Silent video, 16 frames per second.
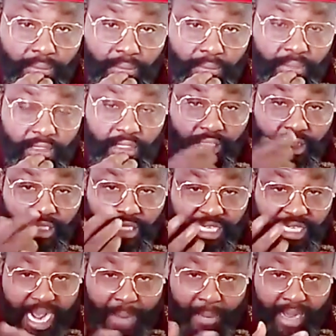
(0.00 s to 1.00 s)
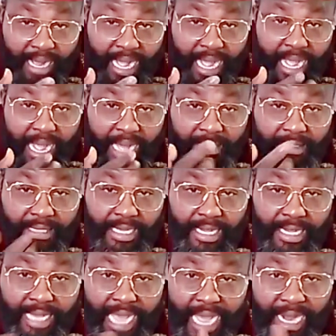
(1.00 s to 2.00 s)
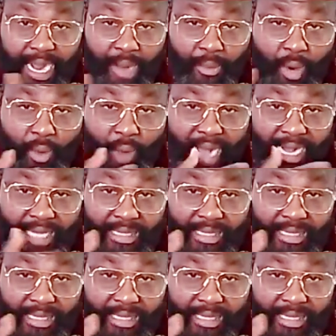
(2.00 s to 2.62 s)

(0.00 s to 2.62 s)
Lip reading: Ndidi Amaka and Kana Omakata